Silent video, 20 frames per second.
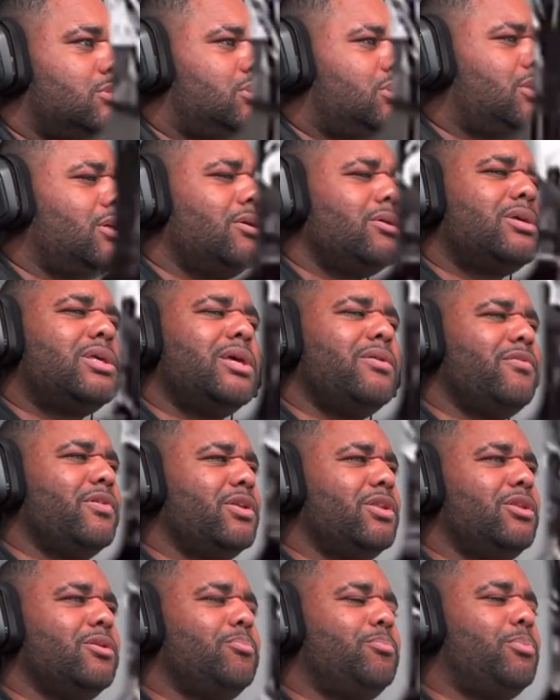Don't give
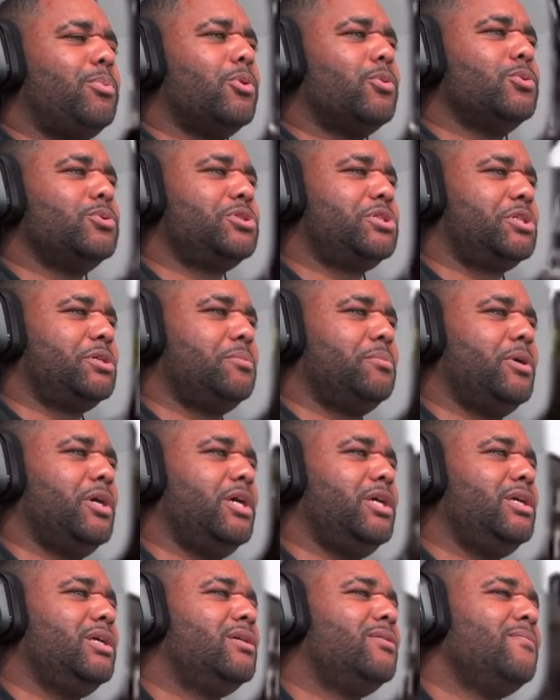it the bullshit,
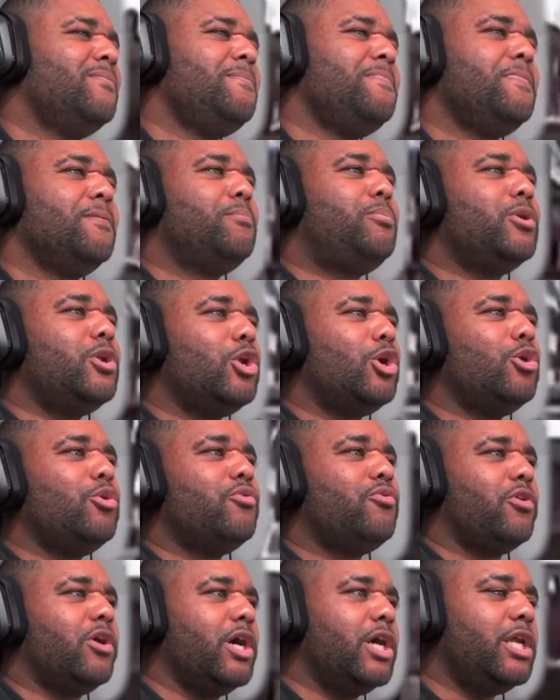mate. Pull
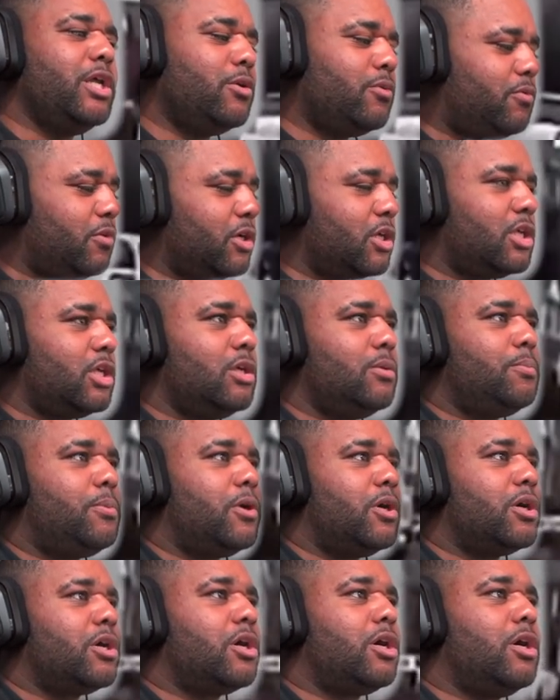over and he'll
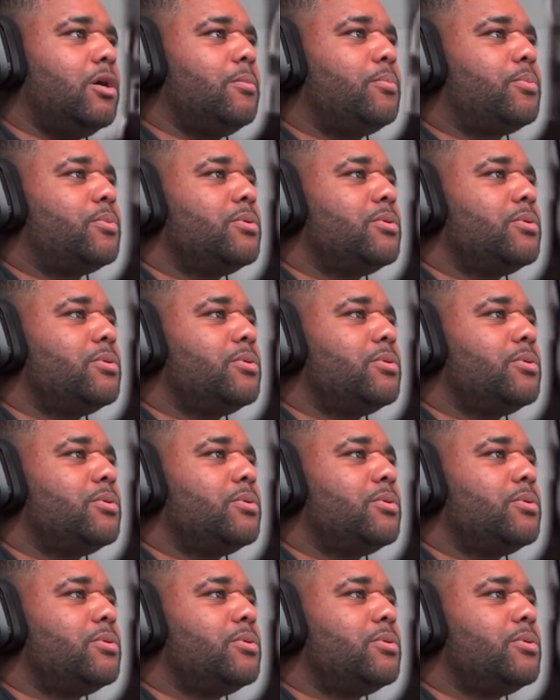park up.